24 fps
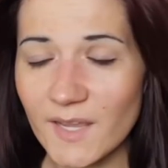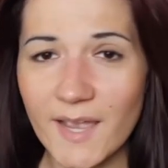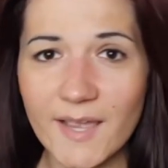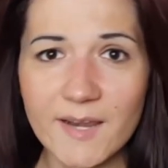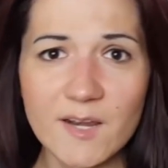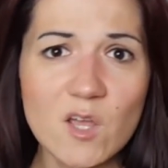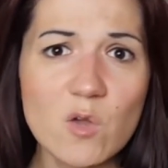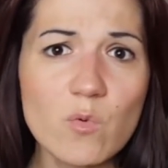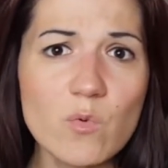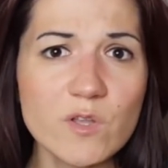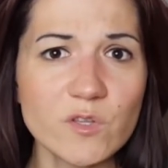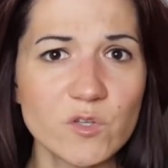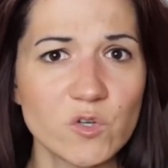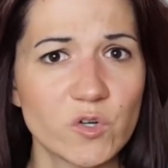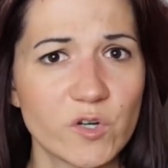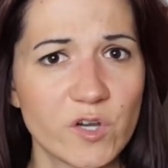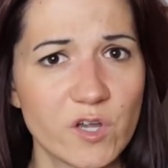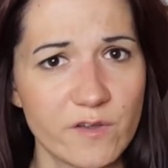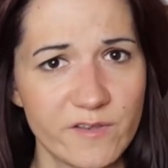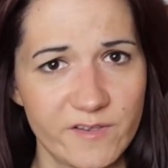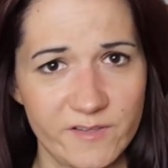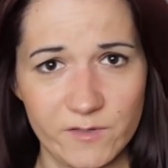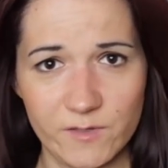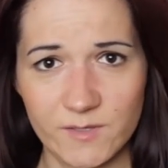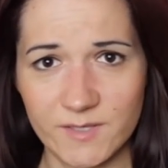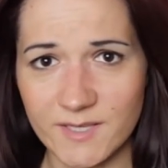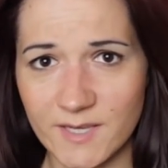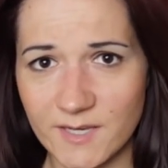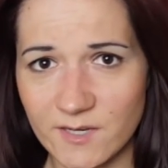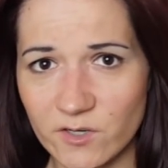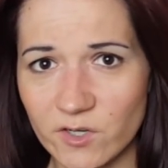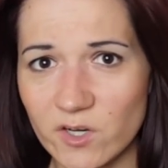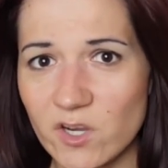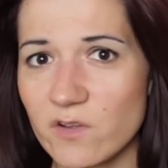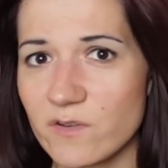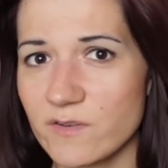I know what you're going to say.
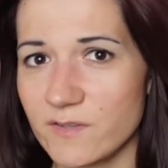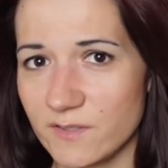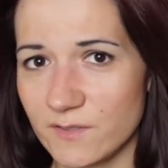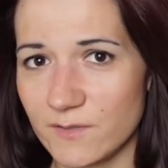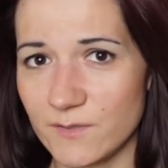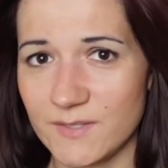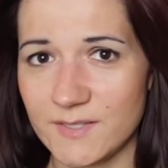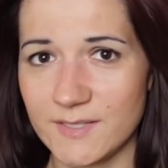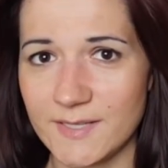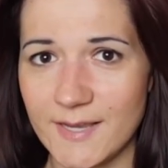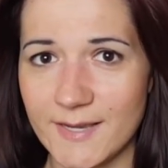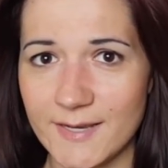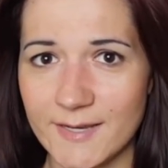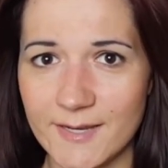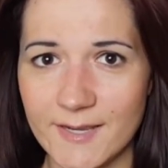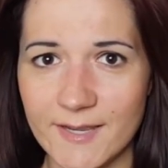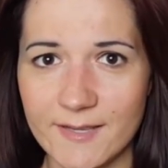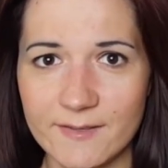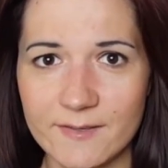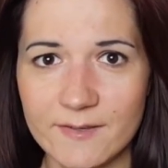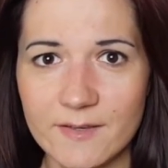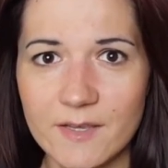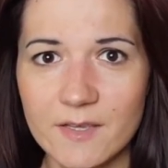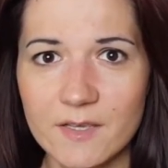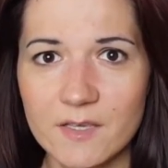You're going to say that